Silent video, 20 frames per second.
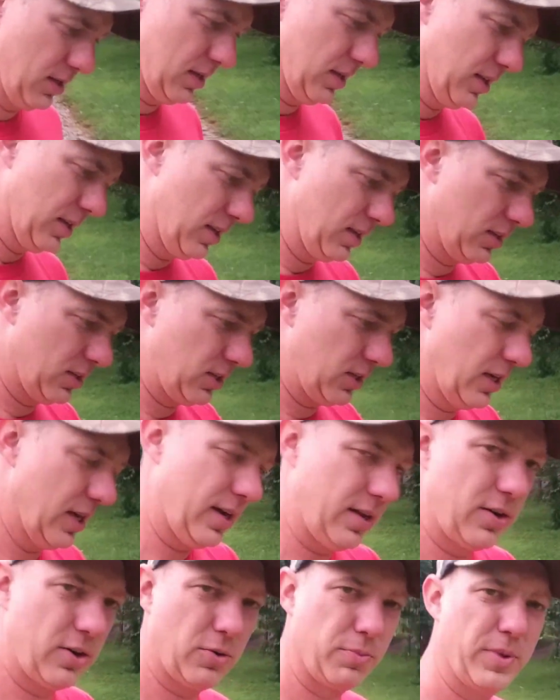and she
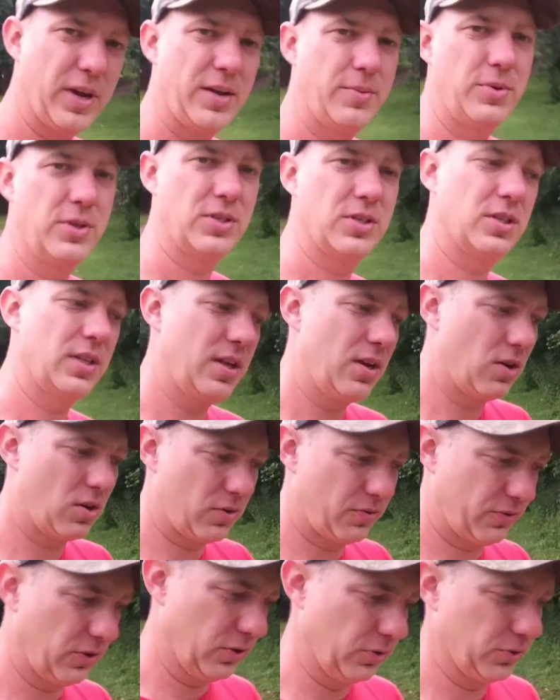had her babies, and they all
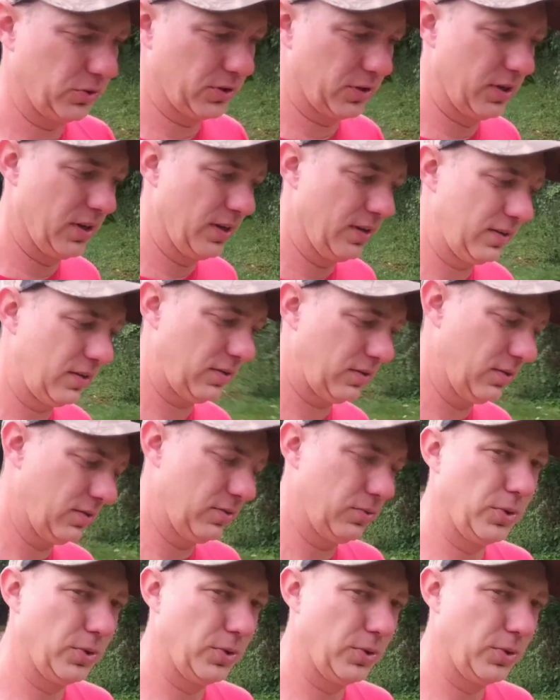froze to death.